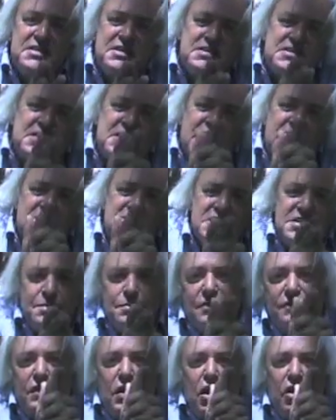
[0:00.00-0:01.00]
that
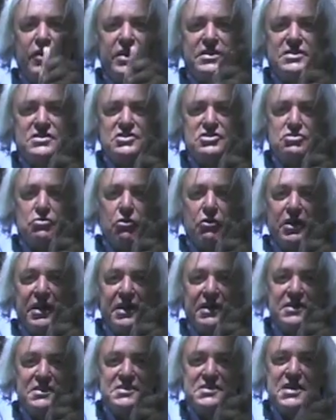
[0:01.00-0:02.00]
some of our
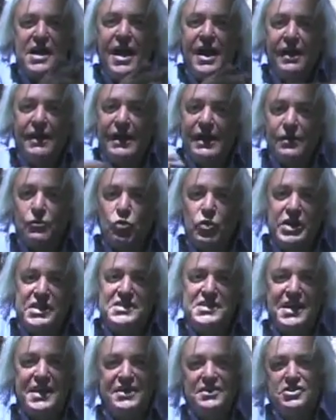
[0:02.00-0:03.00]
historians, and we
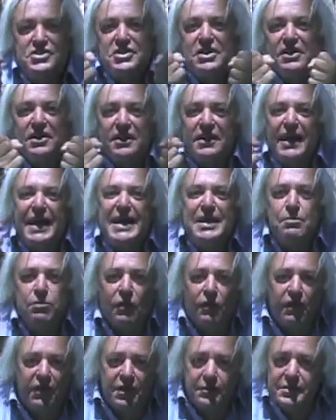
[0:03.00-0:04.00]
tend to
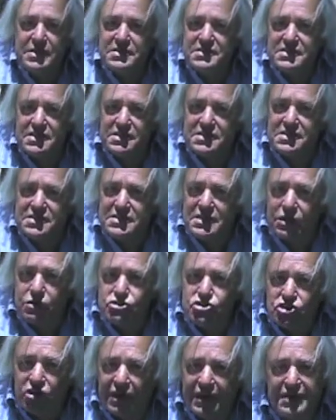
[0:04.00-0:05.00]
label them as
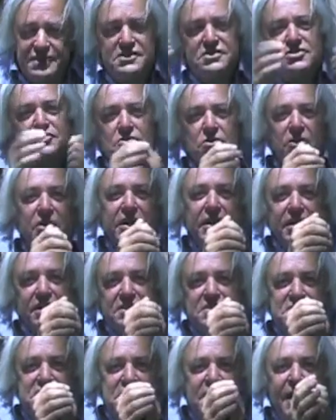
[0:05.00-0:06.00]
social
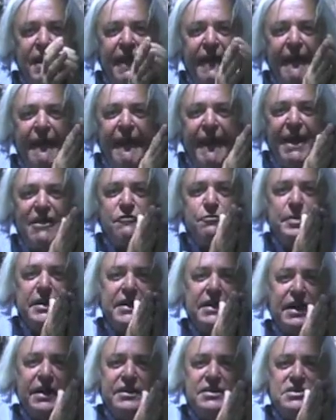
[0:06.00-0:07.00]
historians, have
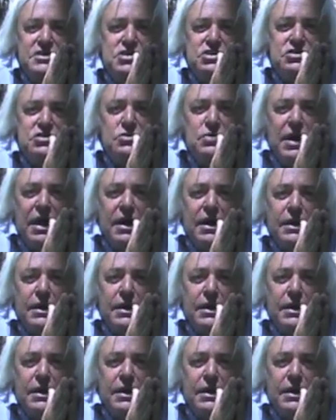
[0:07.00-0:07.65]
begun to